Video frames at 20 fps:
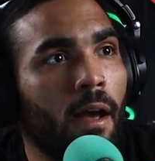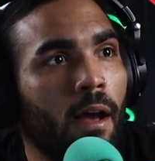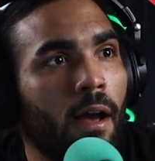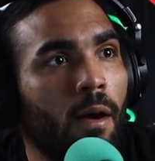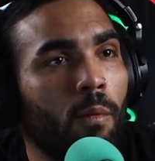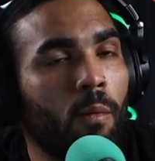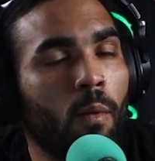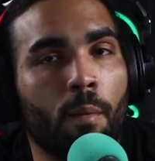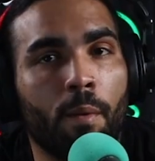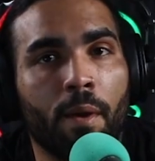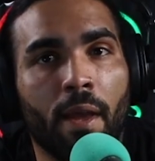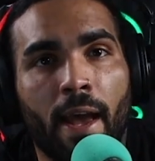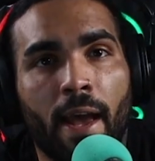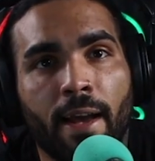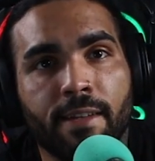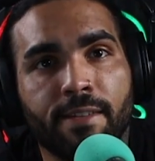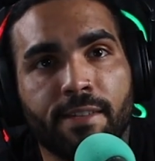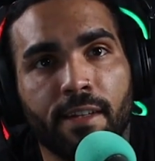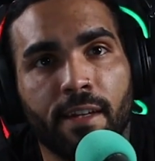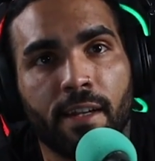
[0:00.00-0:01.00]
when
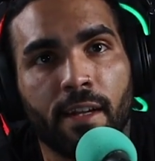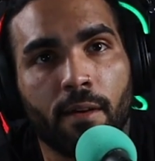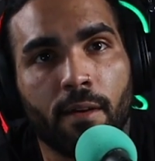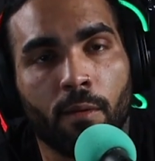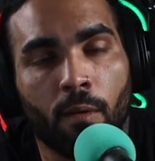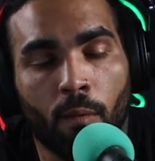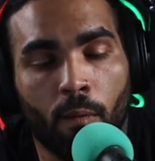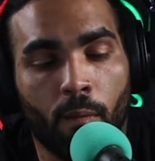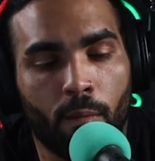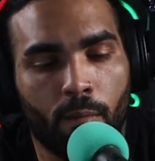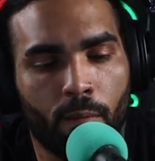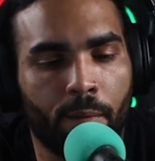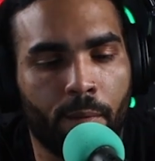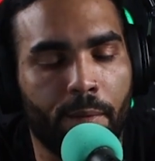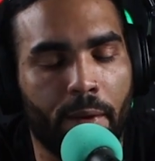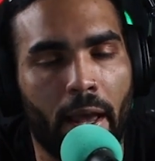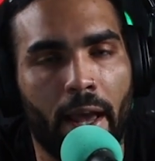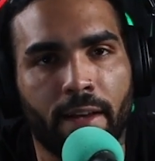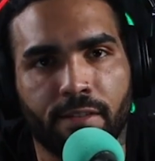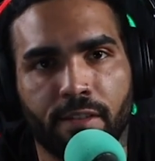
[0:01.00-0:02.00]

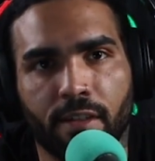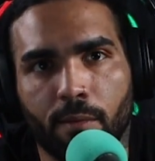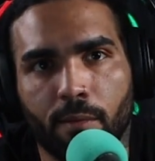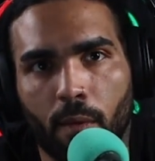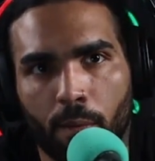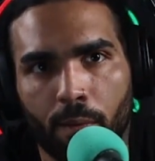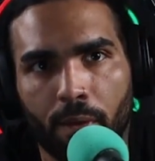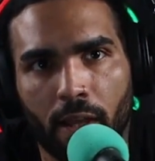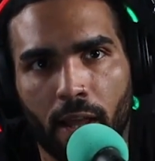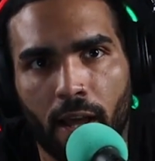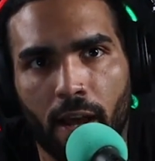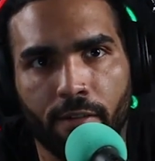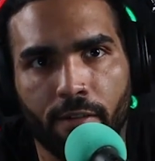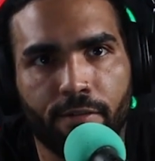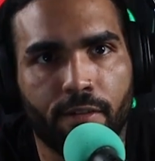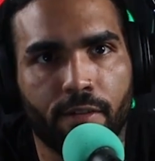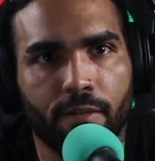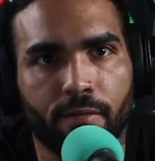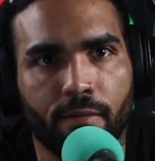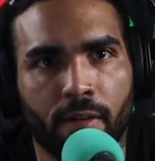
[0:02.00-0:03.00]
we
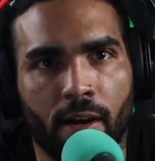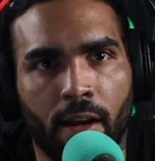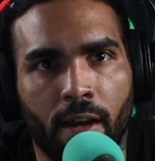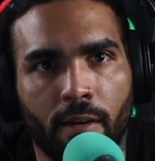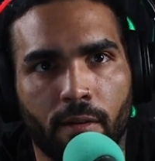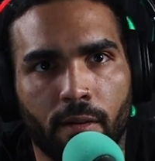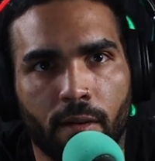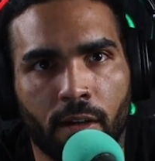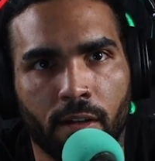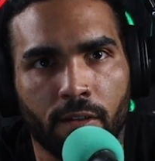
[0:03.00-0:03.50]
left, right? Because